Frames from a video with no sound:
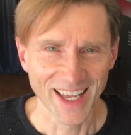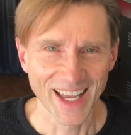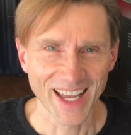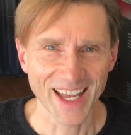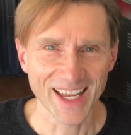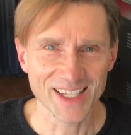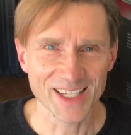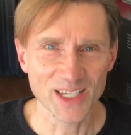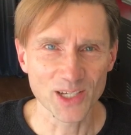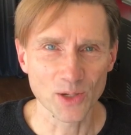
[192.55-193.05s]

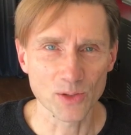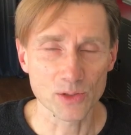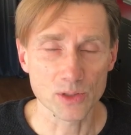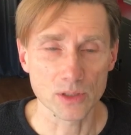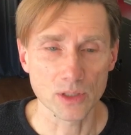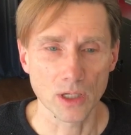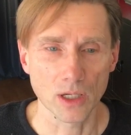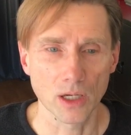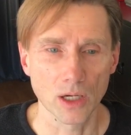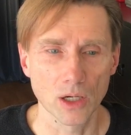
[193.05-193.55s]
And he
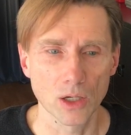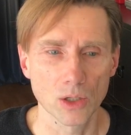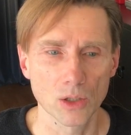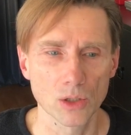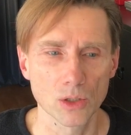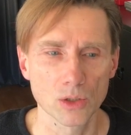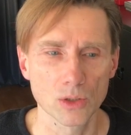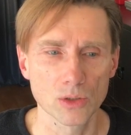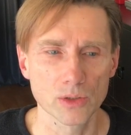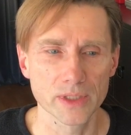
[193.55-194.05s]
goes,
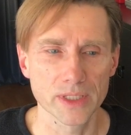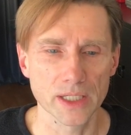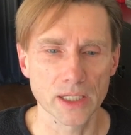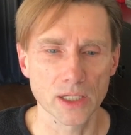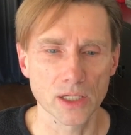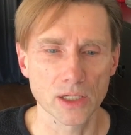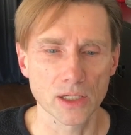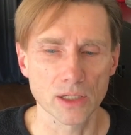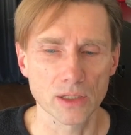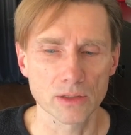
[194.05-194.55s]
oh
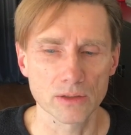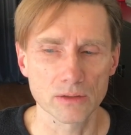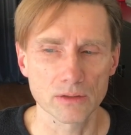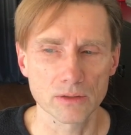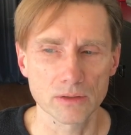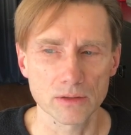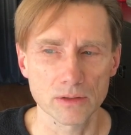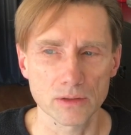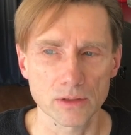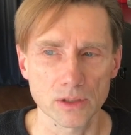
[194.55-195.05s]
dear,
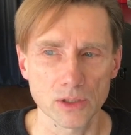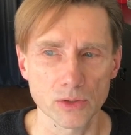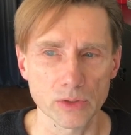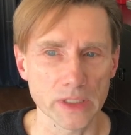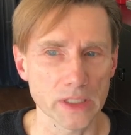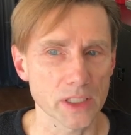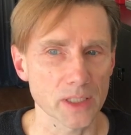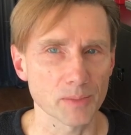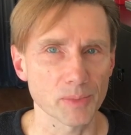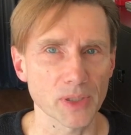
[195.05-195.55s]
you
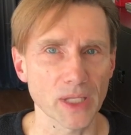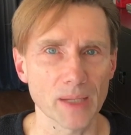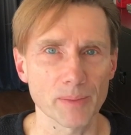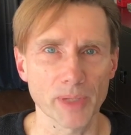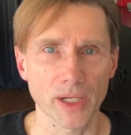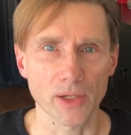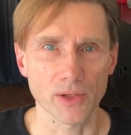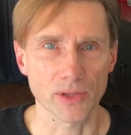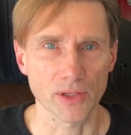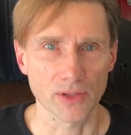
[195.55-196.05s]
need to play
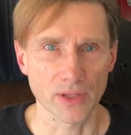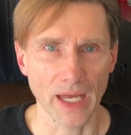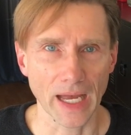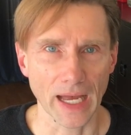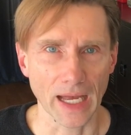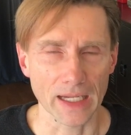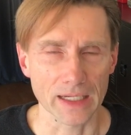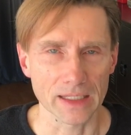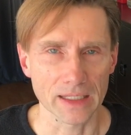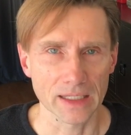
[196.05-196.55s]
better than that.